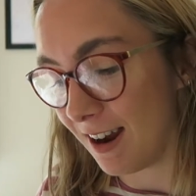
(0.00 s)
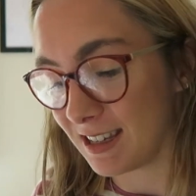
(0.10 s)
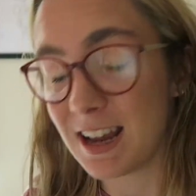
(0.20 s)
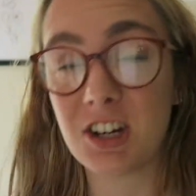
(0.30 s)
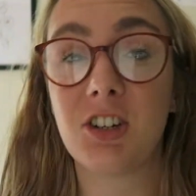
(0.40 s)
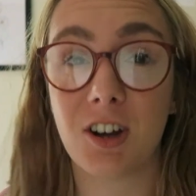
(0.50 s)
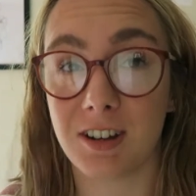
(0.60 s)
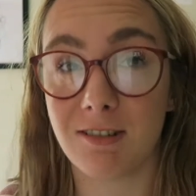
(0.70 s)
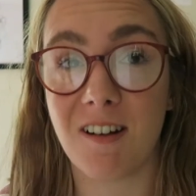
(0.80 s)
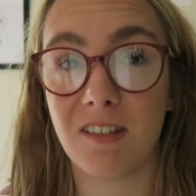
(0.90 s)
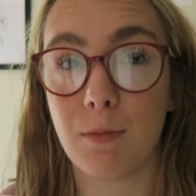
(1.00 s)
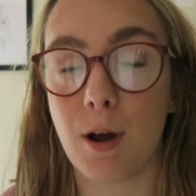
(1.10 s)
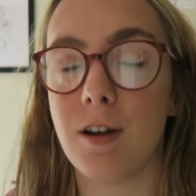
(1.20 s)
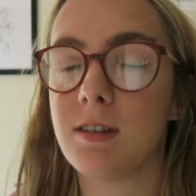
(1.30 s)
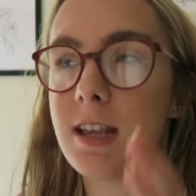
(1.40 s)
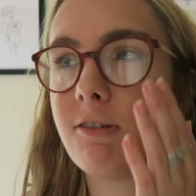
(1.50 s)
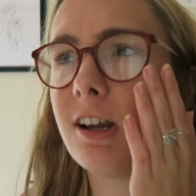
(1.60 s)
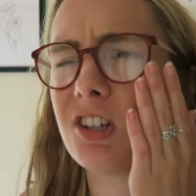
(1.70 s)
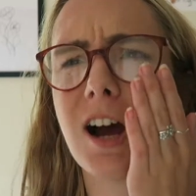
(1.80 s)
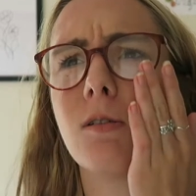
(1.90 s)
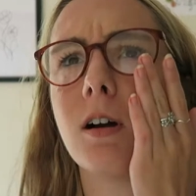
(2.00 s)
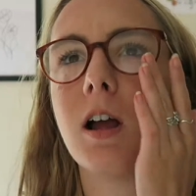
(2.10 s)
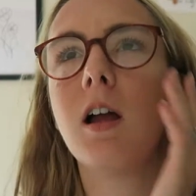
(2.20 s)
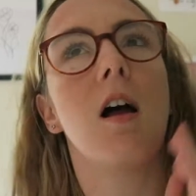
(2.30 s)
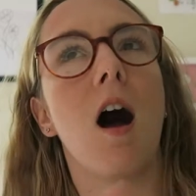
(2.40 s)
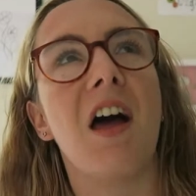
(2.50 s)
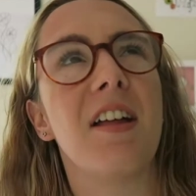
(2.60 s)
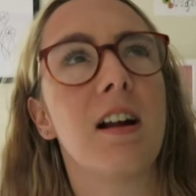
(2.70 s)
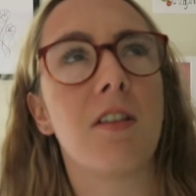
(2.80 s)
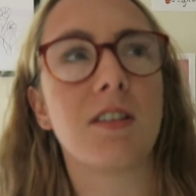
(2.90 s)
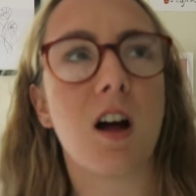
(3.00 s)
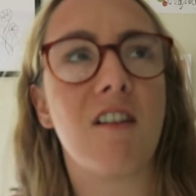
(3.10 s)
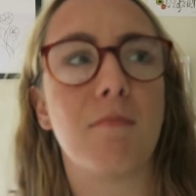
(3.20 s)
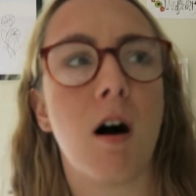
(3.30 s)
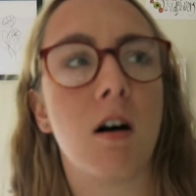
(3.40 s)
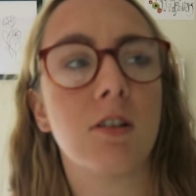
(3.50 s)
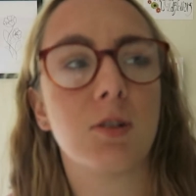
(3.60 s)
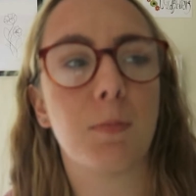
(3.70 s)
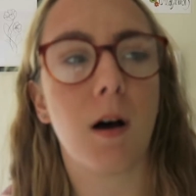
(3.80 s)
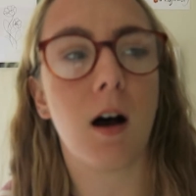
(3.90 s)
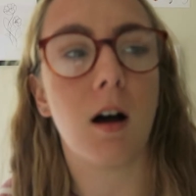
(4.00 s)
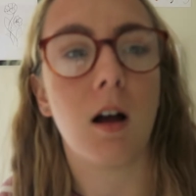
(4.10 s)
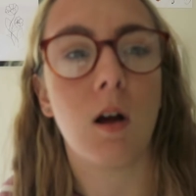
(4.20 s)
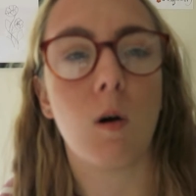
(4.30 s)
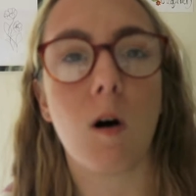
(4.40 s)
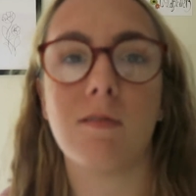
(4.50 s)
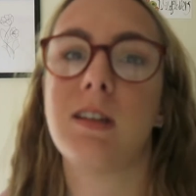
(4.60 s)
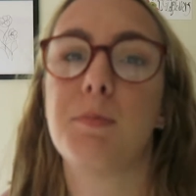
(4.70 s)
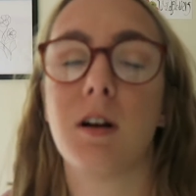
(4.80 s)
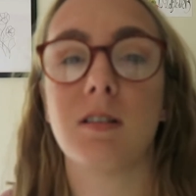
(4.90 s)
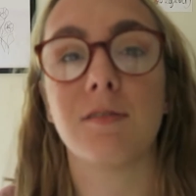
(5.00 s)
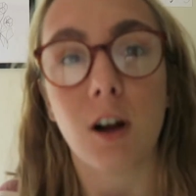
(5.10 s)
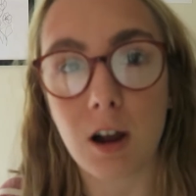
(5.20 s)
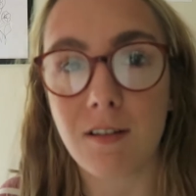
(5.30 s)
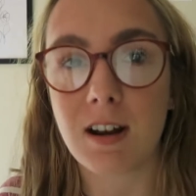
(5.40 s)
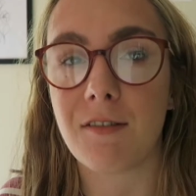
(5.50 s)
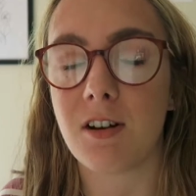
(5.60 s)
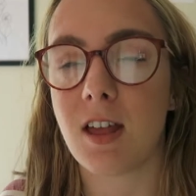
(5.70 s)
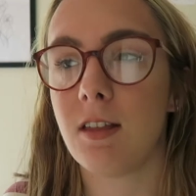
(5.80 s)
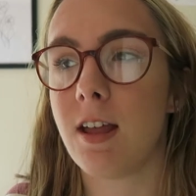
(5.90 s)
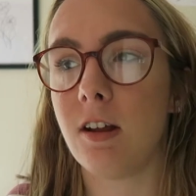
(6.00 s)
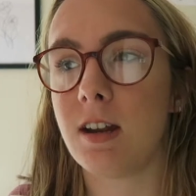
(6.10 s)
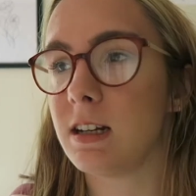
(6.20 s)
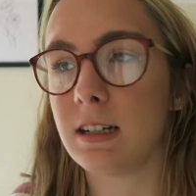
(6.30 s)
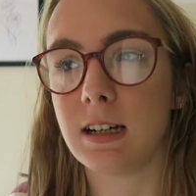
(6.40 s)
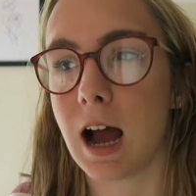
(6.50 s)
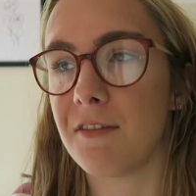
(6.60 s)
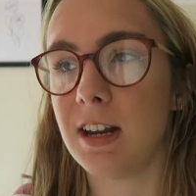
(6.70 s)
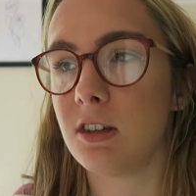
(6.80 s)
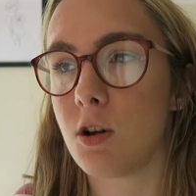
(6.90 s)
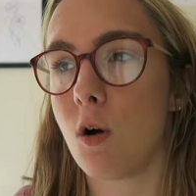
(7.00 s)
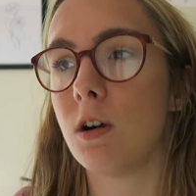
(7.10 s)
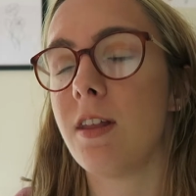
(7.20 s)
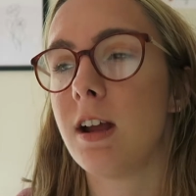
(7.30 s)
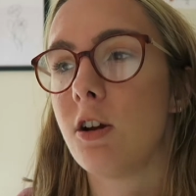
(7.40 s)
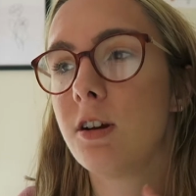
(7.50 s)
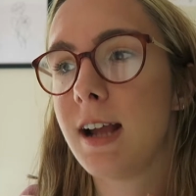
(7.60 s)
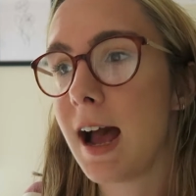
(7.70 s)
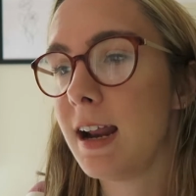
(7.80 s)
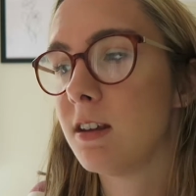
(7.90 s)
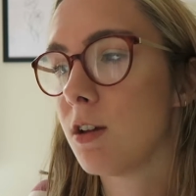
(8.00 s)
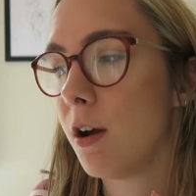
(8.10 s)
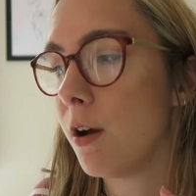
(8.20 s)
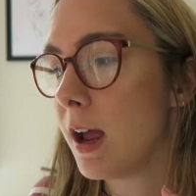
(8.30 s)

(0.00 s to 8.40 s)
It's literally just arrived in the post. They reached out I think at the start of March, but obviously because of COVID and everything they didn't have any stock and they couldn't get any, so